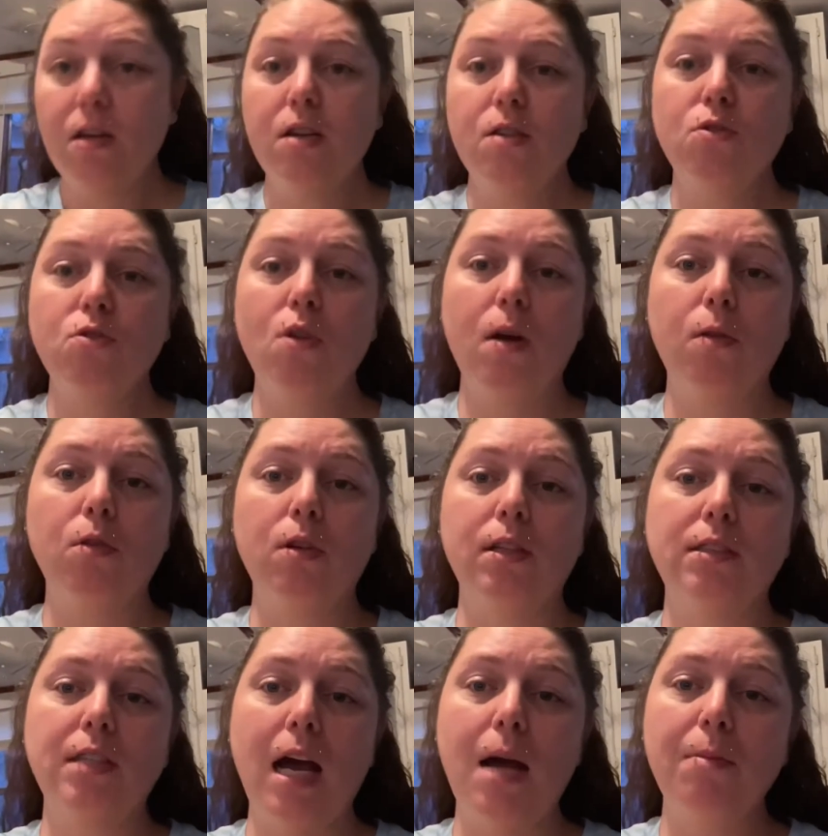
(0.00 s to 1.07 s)
So I'm going to
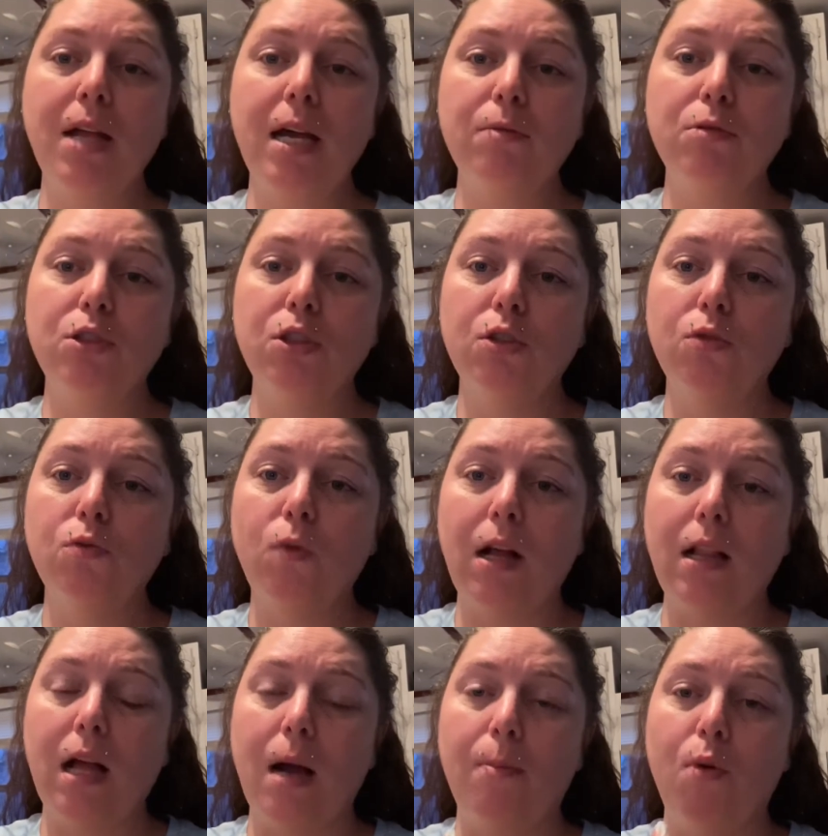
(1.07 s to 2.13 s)
time lapse you while
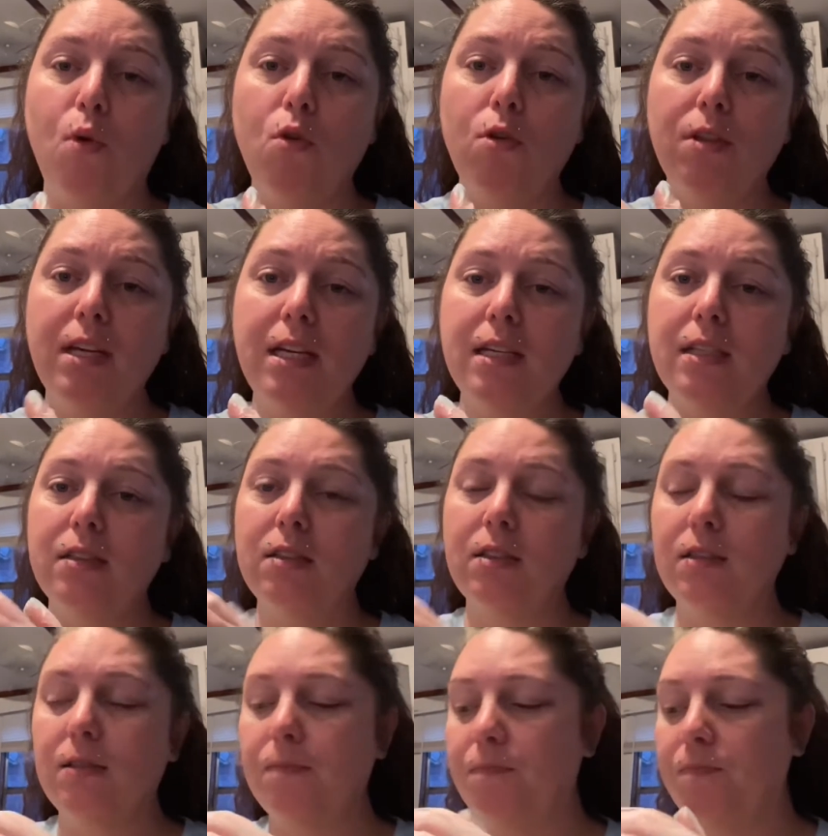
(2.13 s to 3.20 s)
I pour this,